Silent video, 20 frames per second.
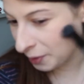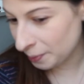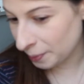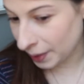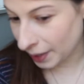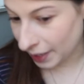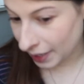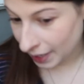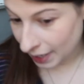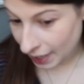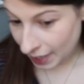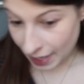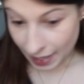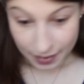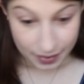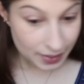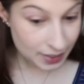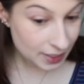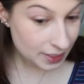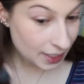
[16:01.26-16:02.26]
but
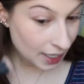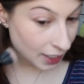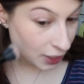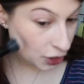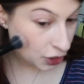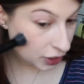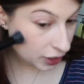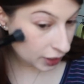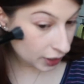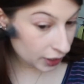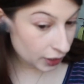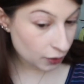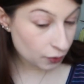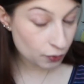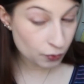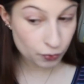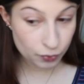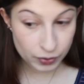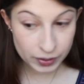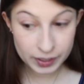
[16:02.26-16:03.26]
this is actually like a
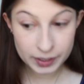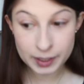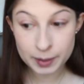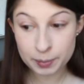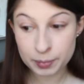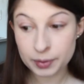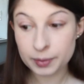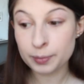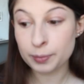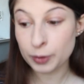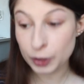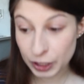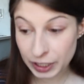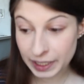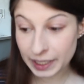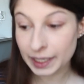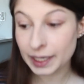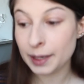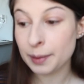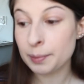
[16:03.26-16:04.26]
really
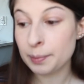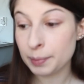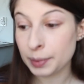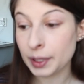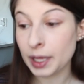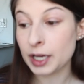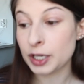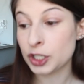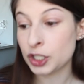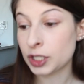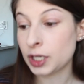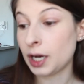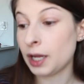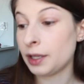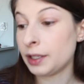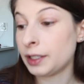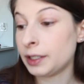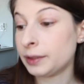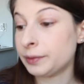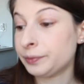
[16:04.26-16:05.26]
pretty blush
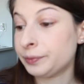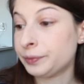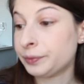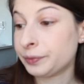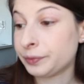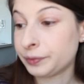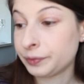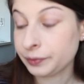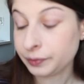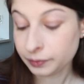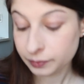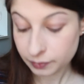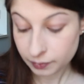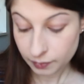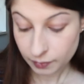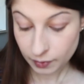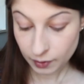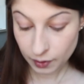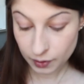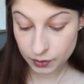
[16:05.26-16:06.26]
color.
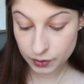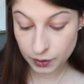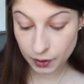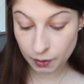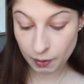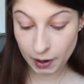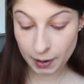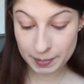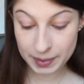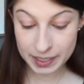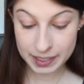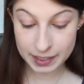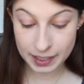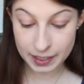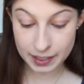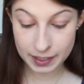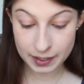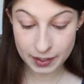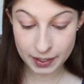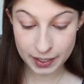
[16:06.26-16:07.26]
So I'm
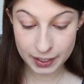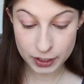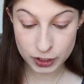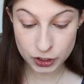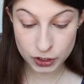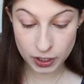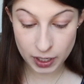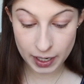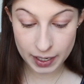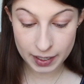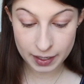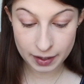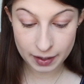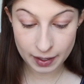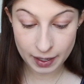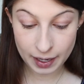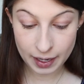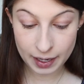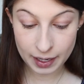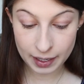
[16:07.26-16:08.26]
excited that I tried
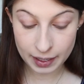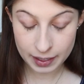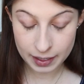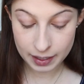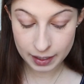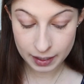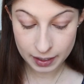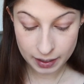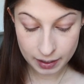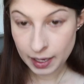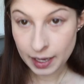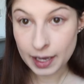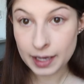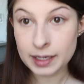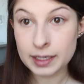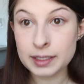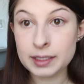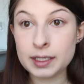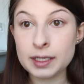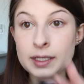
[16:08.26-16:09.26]
that. And
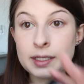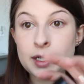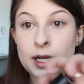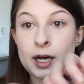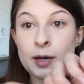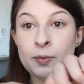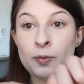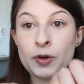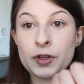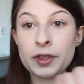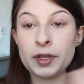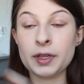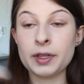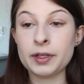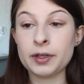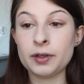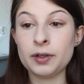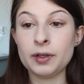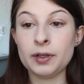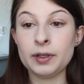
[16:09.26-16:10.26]
it does come with
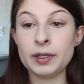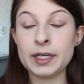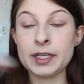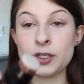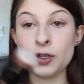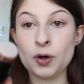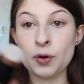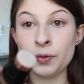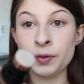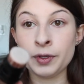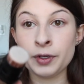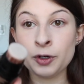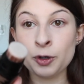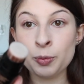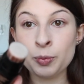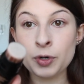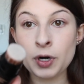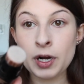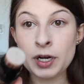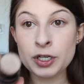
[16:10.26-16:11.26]
its own little
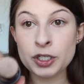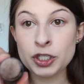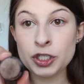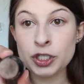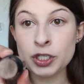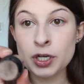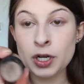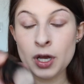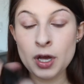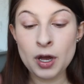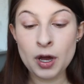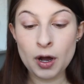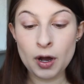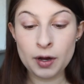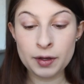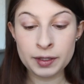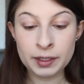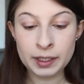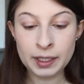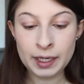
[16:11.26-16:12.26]
brush
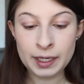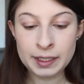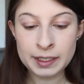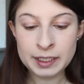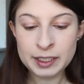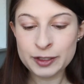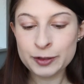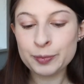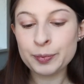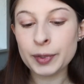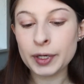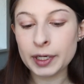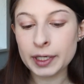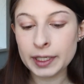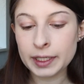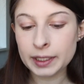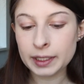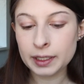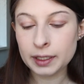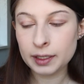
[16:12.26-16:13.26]
on the end,
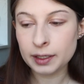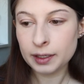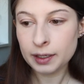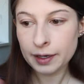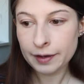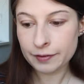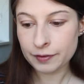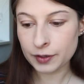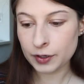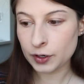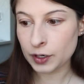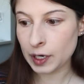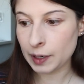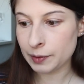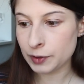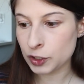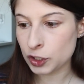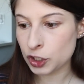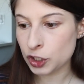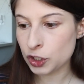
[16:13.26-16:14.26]
but I figured I
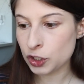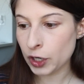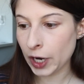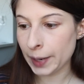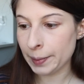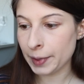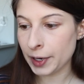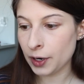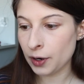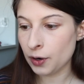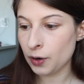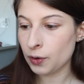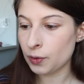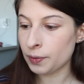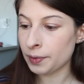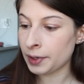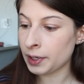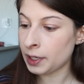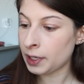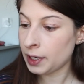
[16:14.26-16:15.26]
would just try my
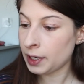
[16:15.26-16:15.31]
own